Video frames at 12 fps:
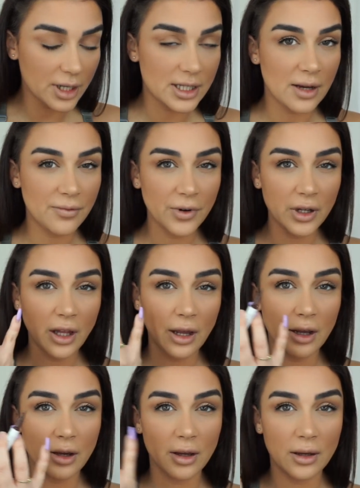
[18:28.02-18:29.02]
a tip for
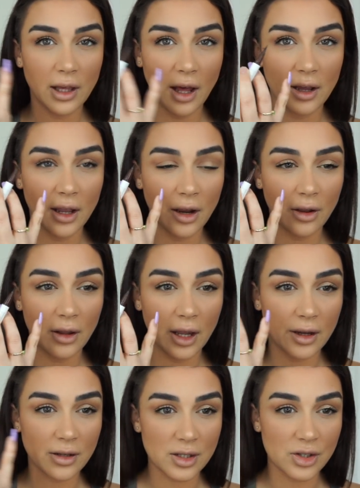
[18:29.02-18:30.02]
like getting
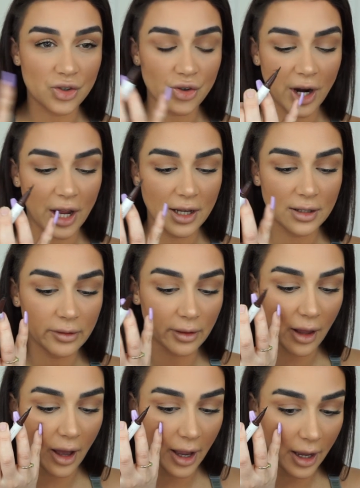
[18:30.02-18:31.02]
like a straight
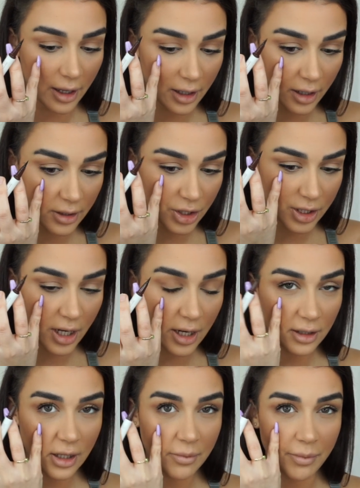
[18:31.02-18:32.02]
line and just
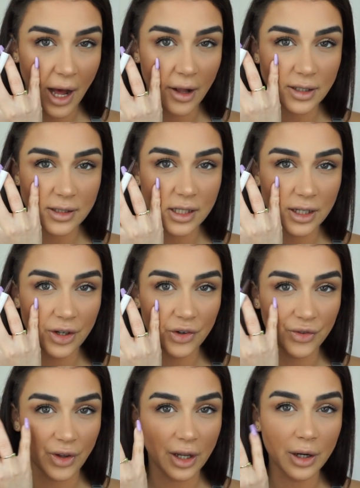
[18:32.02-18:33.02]
kind of like balancing
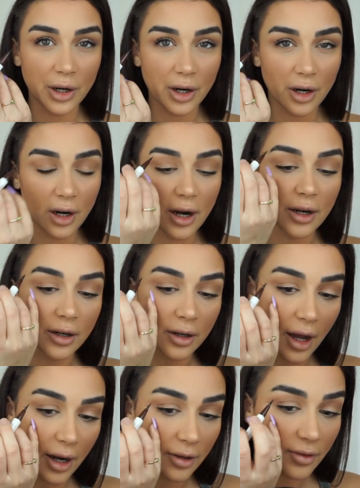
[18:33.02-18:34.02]
your finger
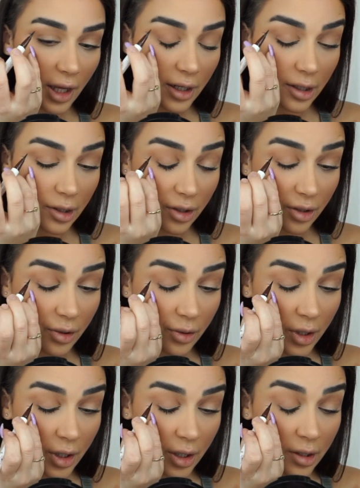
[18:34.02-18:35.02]
and kind of getting
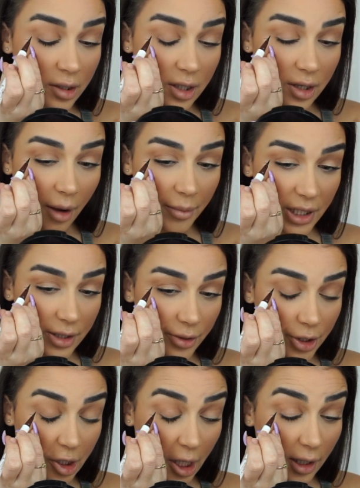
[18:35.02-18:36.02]
you to not be so
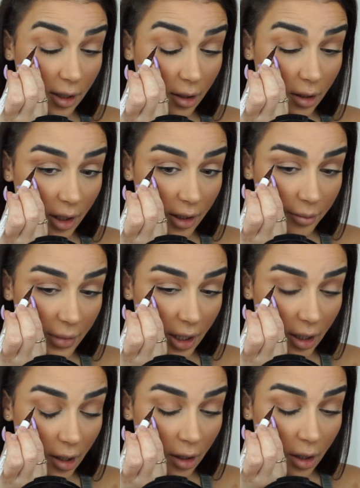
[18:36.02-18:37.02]
shaky like
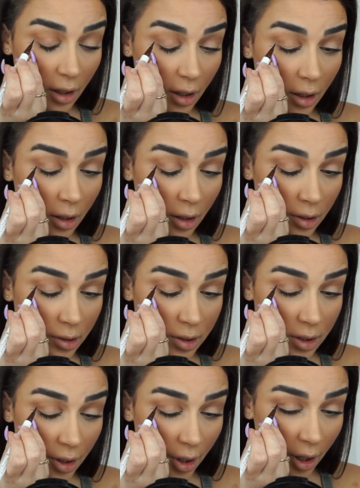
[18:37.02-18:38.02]
me.
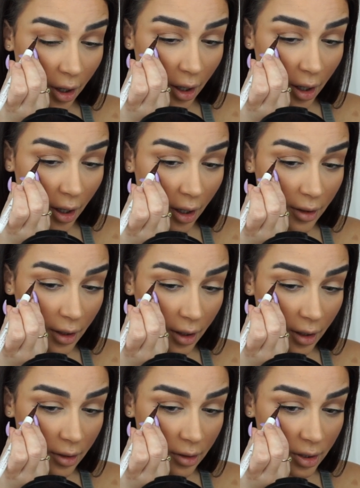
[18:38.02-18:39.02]
Closing your eye and
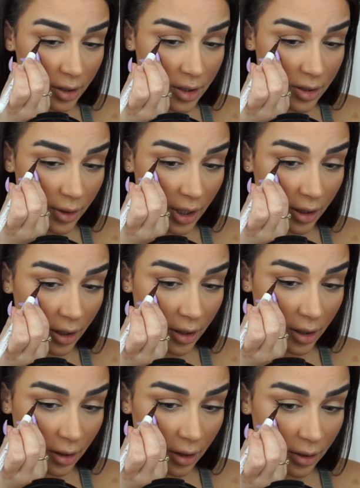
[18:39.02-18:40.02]
then just doing
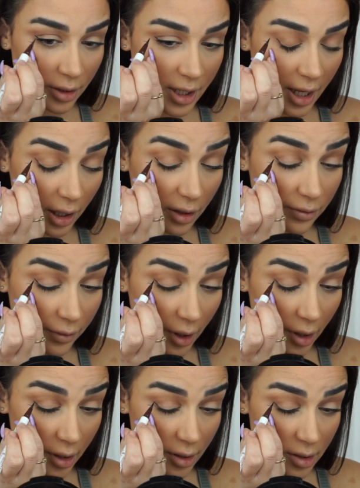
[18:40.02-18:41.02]
a little tail
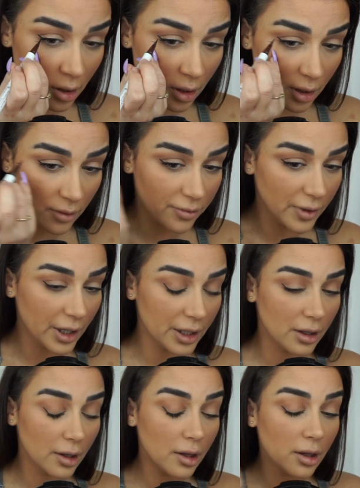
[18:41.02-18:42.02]
first and then
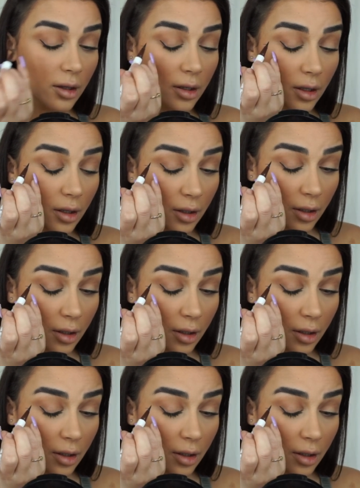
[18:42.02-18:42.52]
filling it in